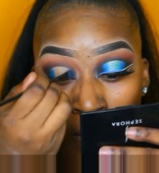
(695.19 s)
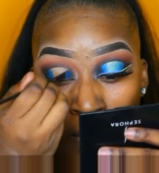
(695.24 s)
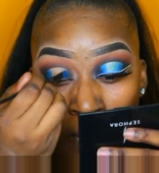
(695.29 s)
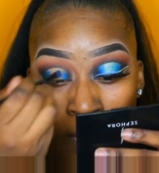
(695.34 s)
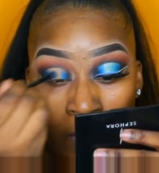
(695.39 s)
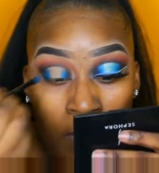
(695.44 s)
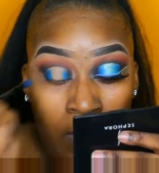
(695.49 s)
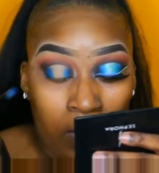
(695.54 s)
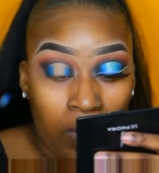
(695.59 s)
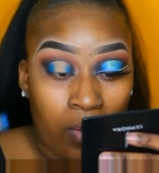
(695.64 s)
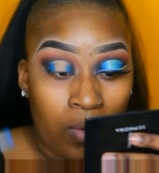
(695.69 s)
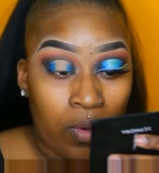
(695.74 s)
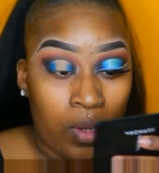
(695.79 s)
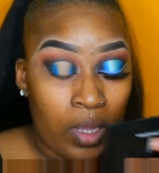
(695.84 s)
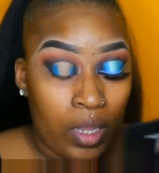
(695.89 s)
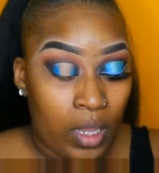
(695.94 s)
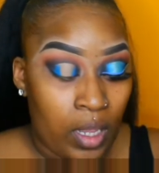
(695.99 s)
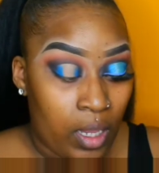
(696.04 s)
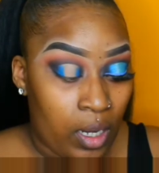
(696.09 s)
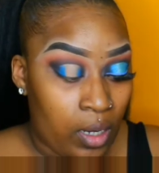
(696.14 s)
We're going to go
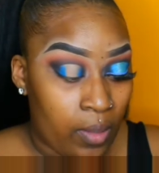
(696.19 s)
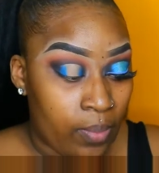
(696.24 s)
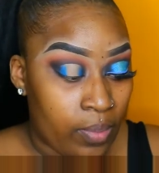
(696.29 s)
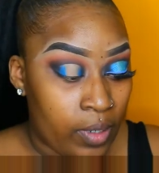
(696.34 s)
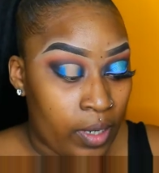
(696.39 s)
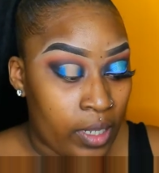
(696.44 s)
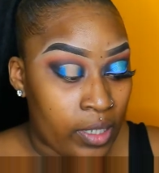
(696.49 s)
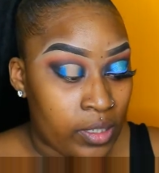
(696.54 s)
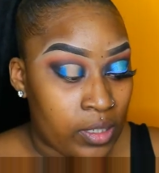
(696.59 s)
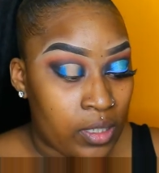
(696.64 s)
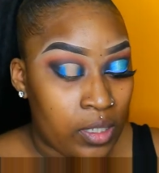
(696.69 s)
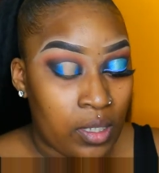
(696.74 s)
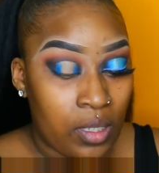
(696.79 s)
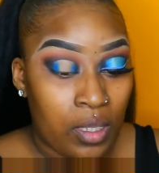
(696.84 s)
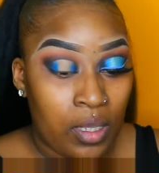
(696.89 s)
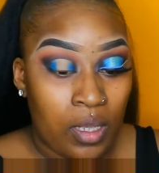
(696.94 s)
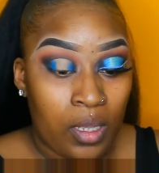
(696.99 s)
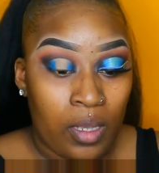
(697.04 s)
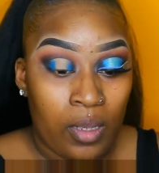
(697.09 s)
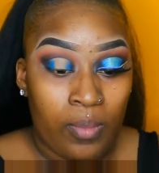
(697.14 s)
ahead and place
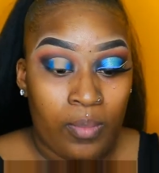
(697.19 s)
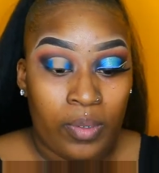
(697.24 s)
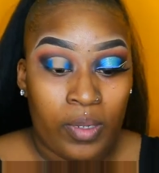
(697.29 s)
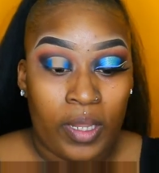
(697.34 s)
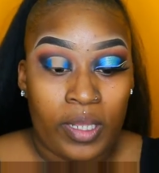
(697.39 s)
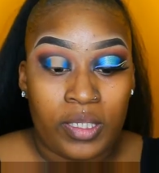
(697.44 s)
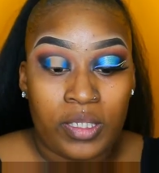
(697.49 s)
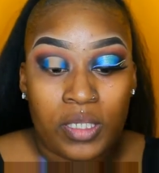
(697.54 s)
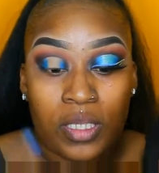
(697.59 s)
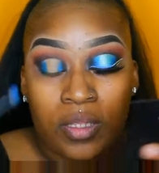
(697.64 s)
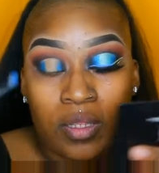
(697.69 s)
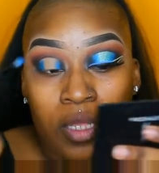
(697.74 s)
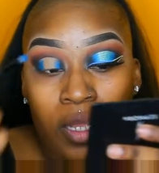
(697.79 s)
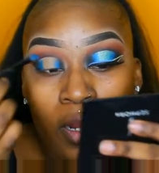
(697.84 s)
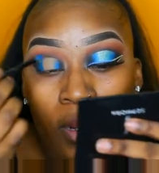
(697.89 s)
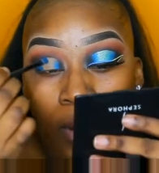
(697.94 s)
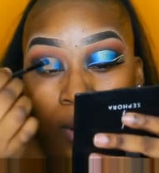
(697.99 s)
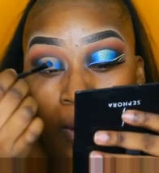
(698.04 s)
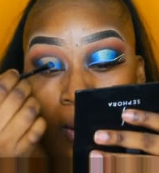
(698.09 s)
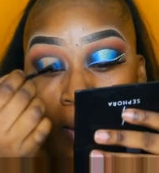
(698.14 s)
it
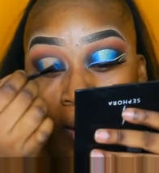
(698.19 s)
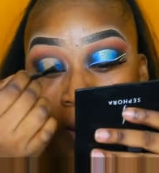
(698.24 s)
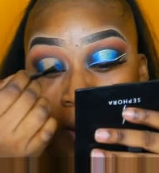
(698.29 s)
there.